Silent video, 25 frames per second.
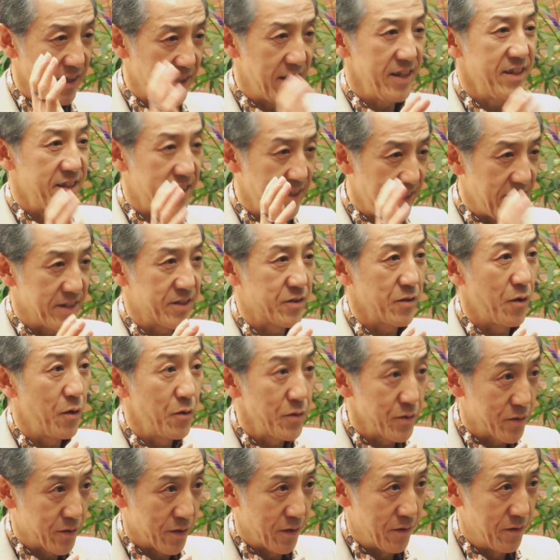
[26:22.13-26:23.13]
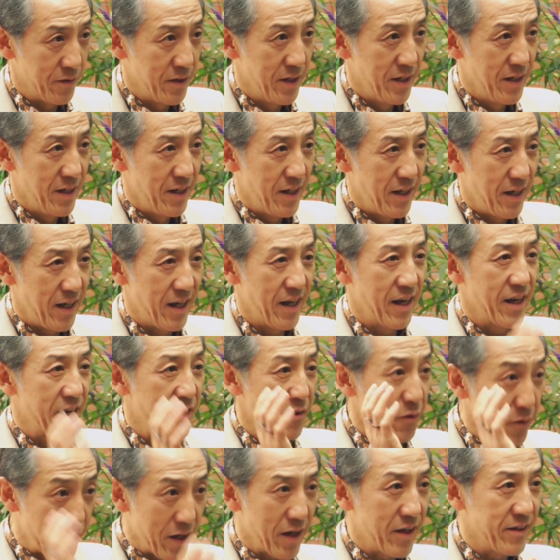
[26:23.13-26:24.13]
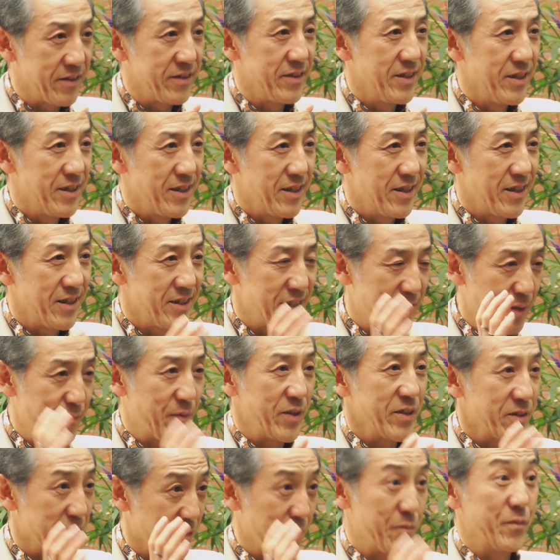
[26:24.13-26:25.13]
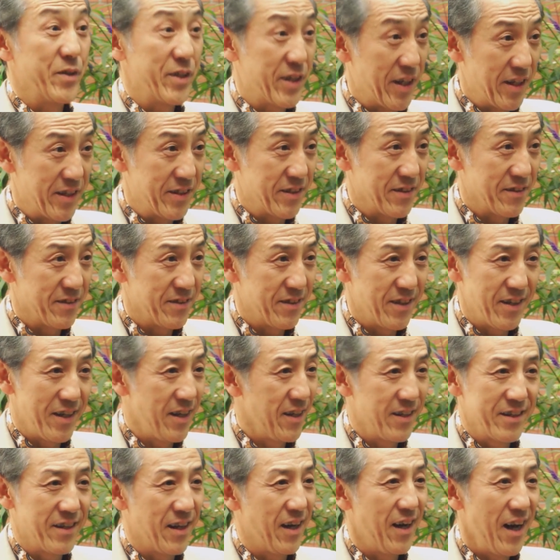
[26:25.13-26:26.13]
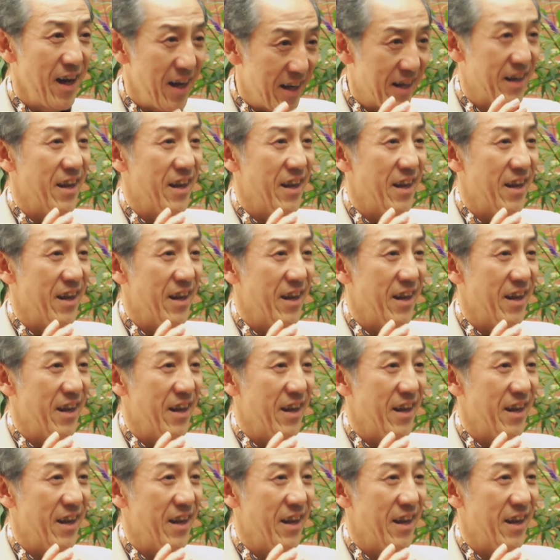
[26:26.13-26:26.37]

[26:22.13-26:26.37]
it is also a real Japanese communication, and I